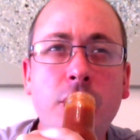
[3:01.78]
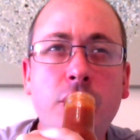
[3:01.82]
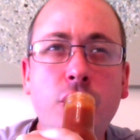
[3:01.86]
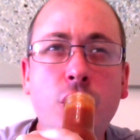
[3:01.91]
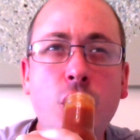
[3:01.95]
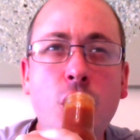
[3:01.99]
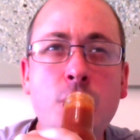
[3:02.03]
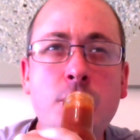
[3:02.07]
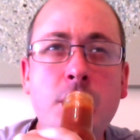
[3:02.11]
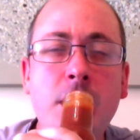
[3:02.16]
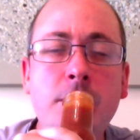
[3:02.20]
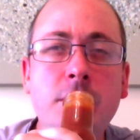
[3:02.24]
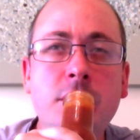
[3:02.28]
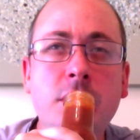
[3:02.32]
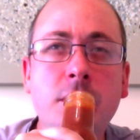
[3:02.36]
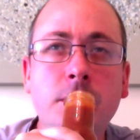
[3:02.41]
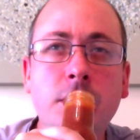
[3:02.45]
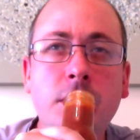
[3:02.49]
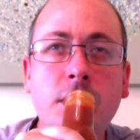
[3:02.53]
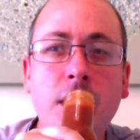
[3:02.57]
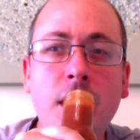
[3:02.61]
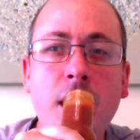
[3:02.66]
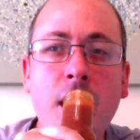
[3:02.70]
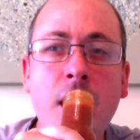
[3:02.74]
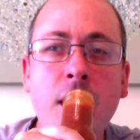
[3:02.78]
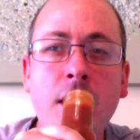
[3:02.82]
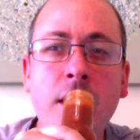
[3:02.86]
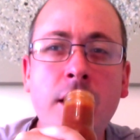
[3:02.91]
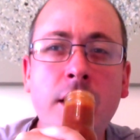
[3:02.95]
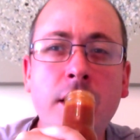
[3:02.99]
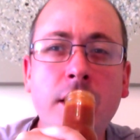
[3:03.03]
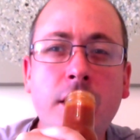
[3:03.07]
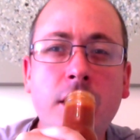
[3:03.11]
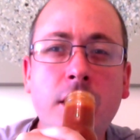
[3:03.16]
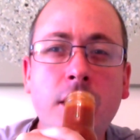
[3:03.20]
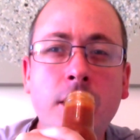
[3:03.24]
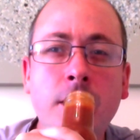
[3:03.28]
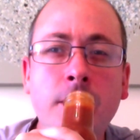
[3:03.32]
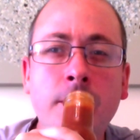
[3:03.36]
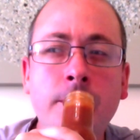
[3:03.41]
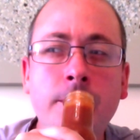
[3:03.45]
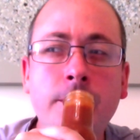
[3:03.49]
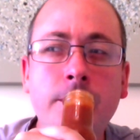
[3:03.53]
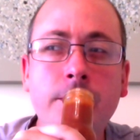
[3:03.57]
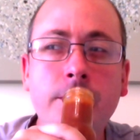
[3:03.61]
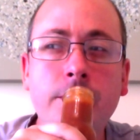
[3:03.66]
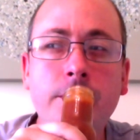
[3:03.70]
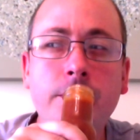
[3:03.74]
through, maybe some garlic.
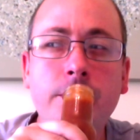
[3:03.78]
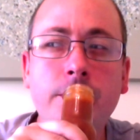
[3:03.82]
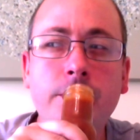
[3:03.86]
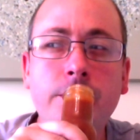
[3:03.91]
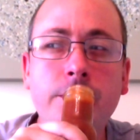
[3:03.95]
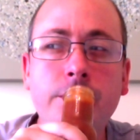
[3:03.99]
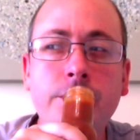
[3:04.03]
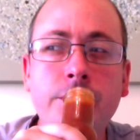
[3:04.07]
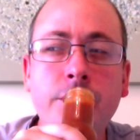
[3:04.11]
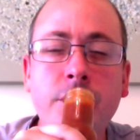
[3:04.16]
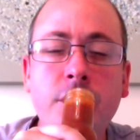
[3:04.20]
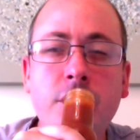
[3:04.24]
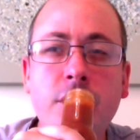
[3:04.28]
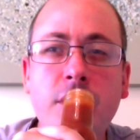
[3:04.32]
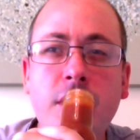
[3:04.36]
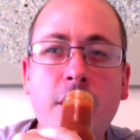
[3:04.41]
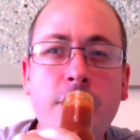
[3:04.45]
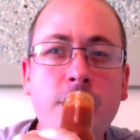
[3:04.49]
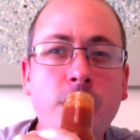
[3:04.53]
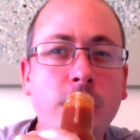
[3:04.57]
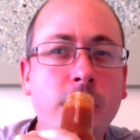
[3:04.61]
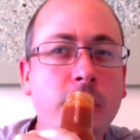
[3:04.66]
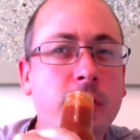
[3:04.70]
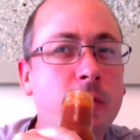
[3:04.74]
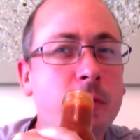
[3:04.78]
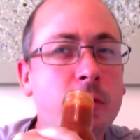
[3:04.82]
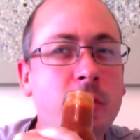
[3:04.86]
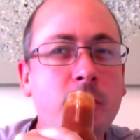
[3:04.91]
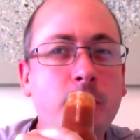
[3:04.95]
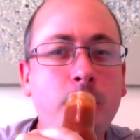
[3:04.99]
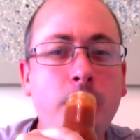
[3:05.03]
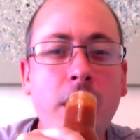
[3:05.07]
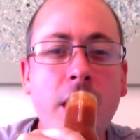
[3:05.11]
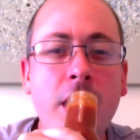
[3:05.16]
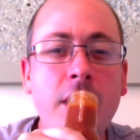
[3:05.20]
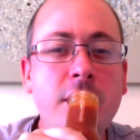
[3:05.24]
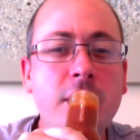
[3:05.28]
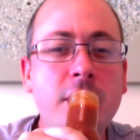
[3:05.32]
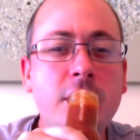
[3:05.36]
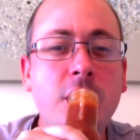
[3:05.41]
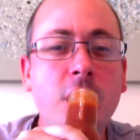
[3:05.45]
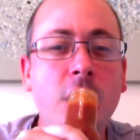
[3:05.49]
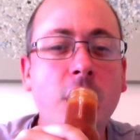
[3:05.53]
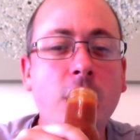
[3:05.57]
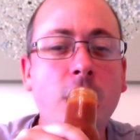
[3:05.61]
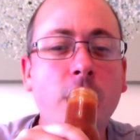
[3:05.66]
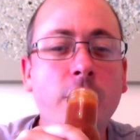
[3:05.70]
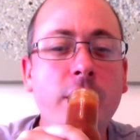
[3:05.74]
Definitely some spices
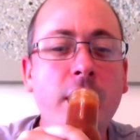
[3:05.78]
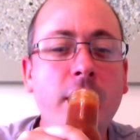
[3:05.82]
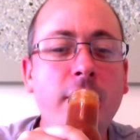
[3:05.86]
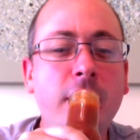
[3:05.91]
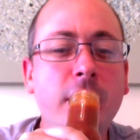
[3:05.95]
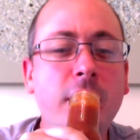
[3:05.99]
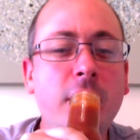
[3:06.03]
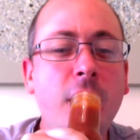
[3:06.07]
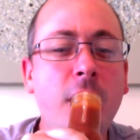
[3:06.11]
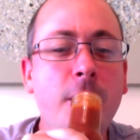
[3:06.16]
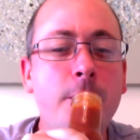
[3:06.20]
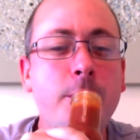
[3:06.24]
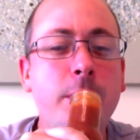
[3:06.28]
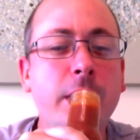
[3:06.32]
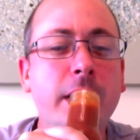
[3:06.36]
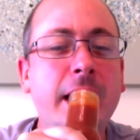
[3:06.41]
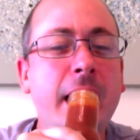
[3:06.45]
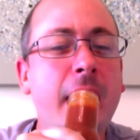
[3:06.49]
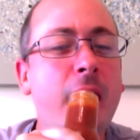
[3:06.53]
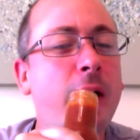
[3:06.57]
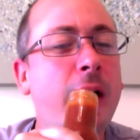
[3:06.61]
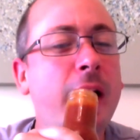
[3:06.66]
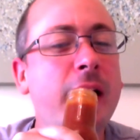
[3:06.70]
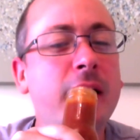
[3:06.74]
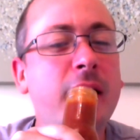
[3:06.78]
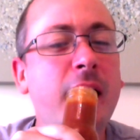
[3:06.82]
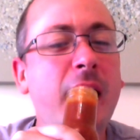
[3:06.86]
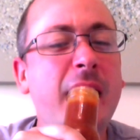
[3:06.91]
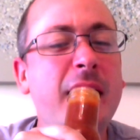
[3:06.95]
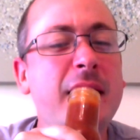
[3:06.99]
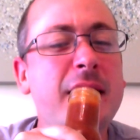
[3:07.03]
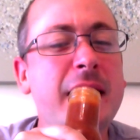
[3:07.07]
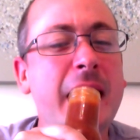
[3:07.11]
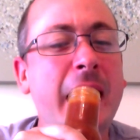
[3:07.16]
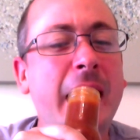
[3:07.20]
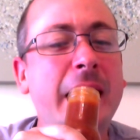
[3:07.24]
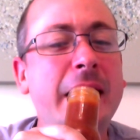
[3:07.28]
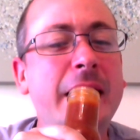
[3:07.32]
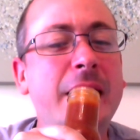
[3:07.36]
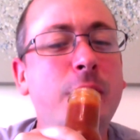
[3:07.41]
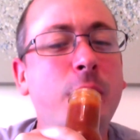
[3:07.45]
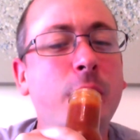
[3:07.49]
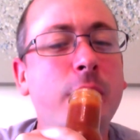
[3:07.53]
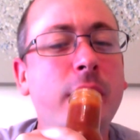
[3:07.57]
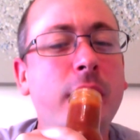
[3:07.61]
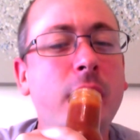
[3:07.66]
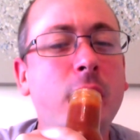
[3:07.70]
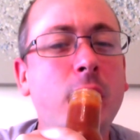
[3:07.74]
going on there. I can't pick out exactly
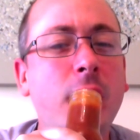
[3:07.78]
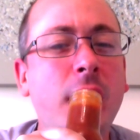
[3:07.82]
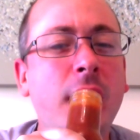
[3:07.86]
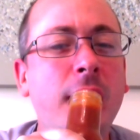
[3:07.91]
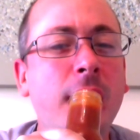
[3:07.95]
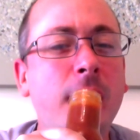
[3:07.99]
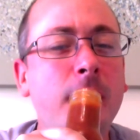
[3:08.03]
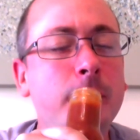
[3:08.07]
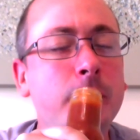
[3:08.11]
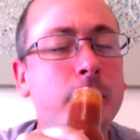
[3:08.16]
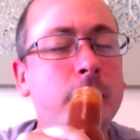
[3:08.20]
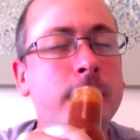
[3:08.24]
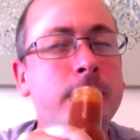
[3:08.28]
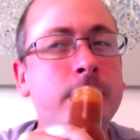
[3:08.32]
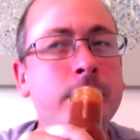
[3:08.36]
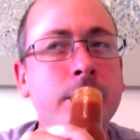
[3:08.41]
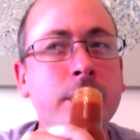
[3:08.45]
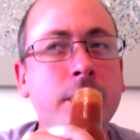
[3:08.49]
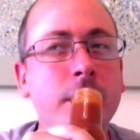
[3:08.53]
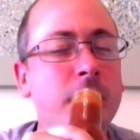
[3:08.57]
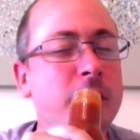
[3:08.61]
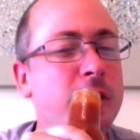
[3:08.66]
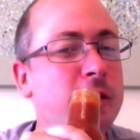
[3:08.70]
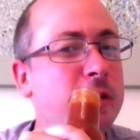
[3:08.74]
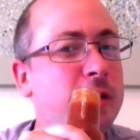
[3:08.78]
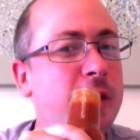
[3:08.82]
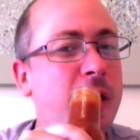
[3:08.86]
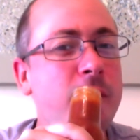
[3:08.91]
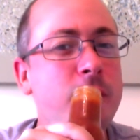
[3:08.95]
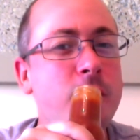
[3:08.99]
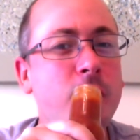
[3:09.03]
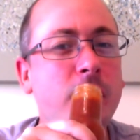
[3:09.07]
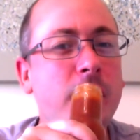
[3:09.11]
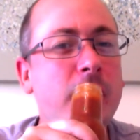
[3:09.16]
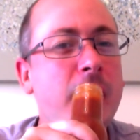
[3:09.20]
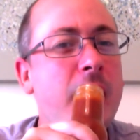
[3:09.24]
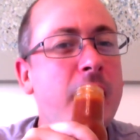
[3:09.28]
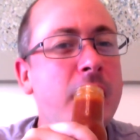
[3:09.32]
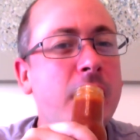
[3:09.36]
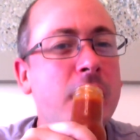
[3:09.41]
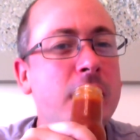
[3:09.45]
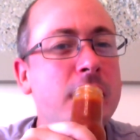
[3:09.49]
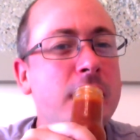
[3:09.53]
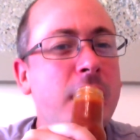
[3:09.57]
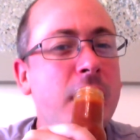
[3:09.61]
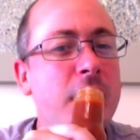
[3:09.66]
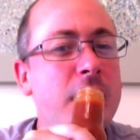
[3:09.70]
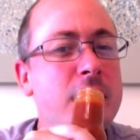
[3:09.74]
what they all are, but definitely getting a
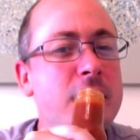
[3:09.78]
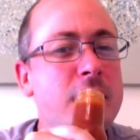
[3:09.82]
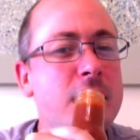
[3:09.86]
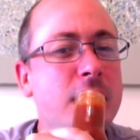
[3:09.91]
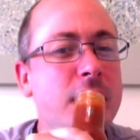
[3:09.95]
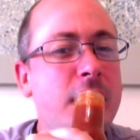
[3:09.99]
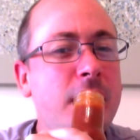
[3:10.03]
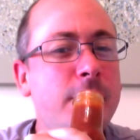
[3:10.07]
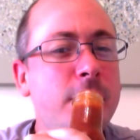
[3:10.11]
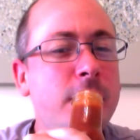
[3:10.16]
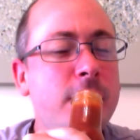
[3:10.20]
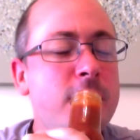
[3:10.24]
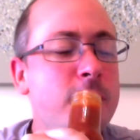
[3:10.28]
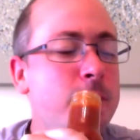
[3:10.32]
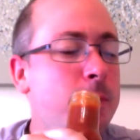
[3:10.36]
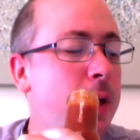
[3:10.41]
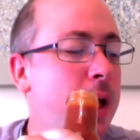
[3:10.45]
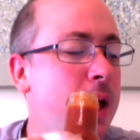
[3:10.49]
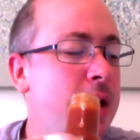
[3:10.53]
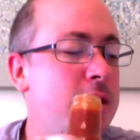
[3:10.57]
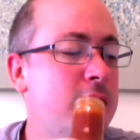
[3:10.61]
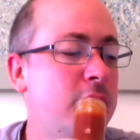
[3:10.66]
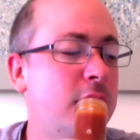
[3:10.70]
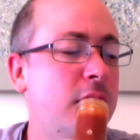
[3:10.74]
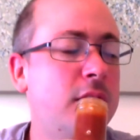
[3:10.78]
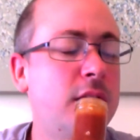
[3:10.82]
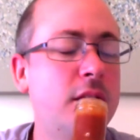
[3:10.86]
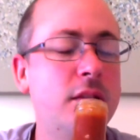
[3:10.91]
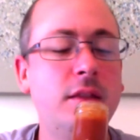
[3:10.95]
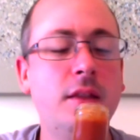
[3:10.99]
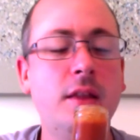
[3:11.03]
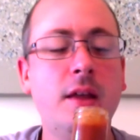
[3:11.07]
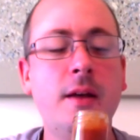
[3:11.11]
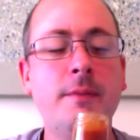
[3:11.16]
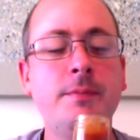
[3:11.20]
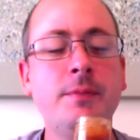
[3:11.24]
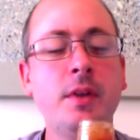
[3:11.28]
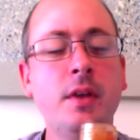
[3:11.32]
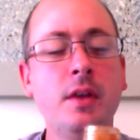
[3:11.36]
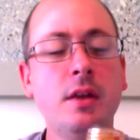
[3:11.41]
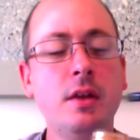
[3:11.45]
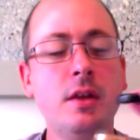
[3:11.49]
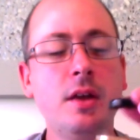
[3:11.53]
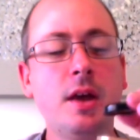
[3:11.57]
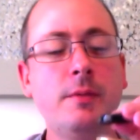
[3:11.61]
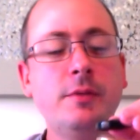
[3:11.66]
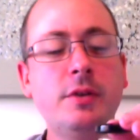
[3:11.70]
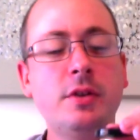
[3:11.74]
nice level of spiciness in there.
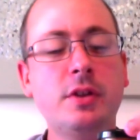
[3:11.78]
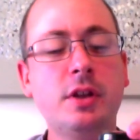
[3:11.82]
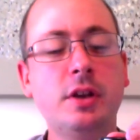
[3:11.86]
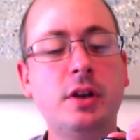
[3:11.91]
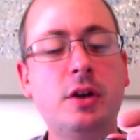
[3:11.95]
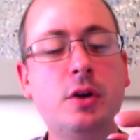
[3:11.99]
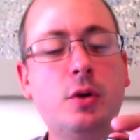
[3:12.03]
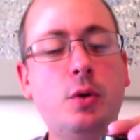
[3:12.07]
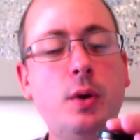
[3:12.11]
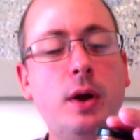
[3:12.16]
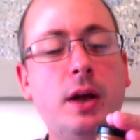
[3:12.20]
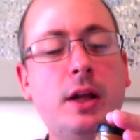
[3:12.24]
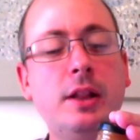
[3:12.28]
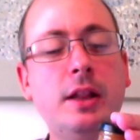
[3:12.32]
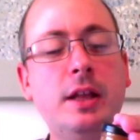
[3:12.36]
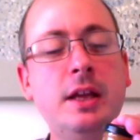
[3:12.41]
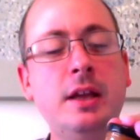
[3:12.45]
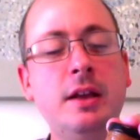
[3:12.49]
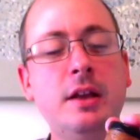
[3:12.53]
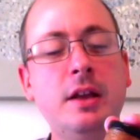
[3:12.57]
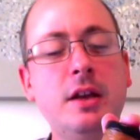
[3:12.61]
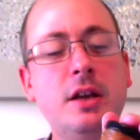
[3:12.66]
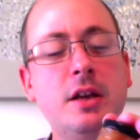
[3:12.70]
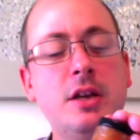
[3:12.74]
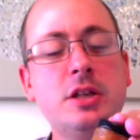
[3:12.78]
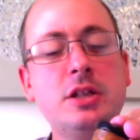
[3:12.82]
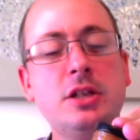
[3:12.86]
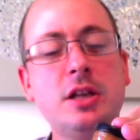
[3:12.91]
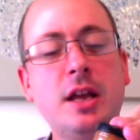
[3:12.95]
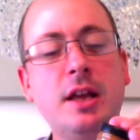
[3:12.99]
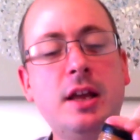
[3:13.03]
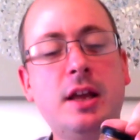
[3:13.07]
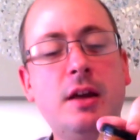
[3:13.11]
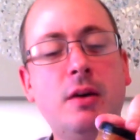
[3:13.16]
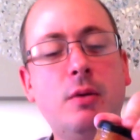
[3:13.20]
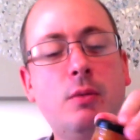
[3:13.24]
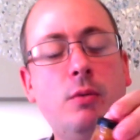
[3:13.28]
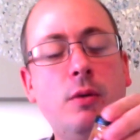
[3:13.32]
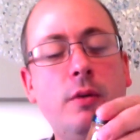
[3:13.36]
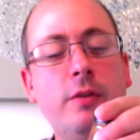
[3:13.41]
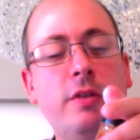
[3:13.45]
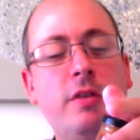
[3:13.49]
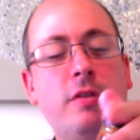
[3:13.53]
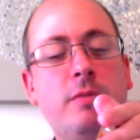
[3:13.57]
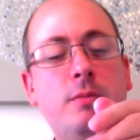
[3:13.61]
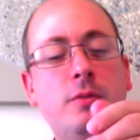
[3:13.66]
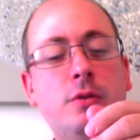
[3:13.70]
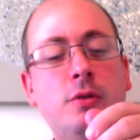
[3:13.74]
I'm just going to quickly shake it
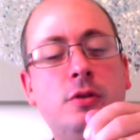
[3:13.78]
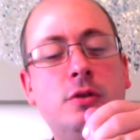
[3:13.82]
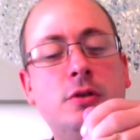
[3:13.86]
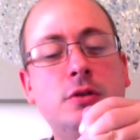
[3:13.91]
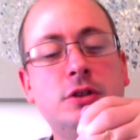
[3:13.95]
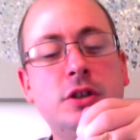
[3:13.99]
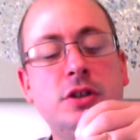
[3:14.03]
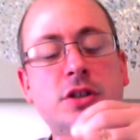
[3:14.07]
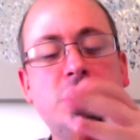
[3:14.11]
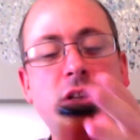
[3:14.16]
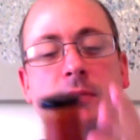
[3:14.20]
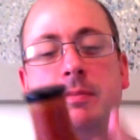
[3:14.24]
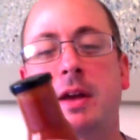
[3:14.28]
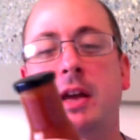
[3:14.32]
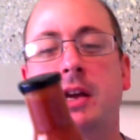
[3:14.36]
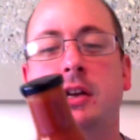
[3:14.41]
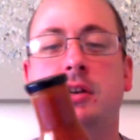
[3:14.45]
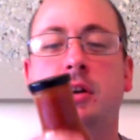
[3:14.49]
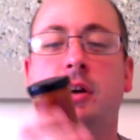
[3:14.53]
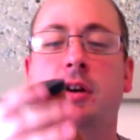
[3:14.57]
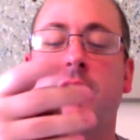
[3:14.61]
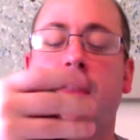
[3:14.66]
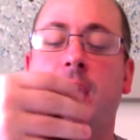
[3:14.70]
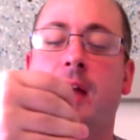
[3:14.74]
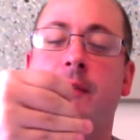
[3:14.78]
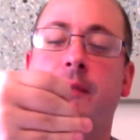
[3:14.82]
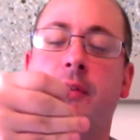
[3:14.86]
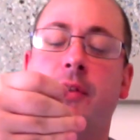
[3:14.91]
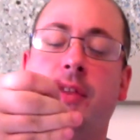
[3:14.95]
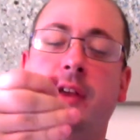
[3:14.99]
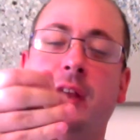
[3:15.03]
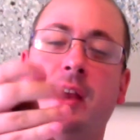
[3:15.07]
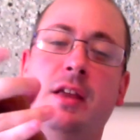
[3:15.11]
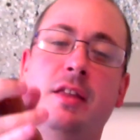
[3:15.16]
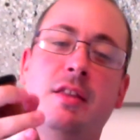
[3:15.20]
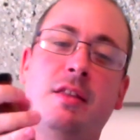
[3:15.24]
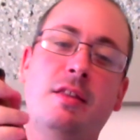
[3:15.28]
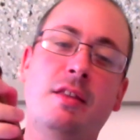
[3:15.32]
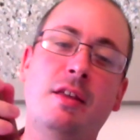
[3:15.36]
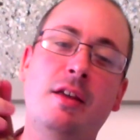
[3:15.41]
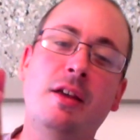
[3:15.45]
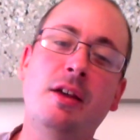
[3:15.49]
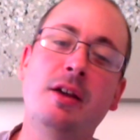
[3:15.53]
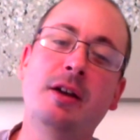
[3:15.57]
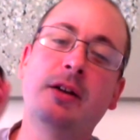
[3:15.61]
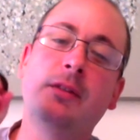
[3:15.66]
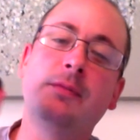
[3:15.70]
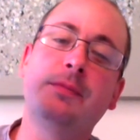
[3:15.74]
once more just to make sure that everything is
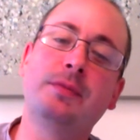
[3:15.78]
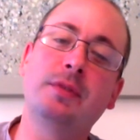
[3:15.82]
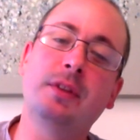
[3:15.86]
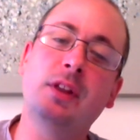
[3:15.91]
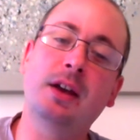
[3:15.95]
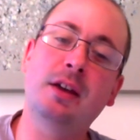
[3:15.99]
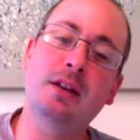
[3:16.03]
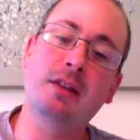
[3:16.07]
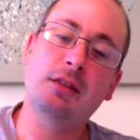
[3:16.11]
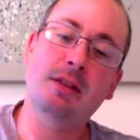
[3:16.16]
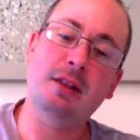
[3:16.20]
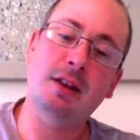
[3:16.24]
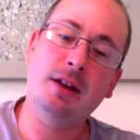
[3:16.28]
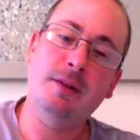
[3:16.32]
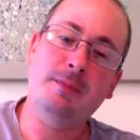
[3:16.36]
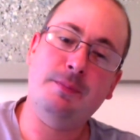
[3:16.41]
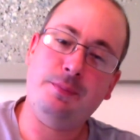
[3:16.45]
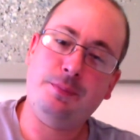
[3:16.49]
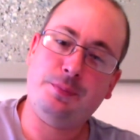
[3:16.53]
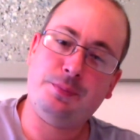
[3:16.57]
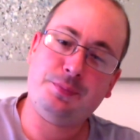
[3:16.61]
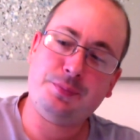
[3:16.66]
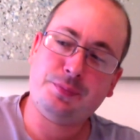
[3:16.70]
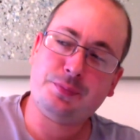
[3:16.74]
nicely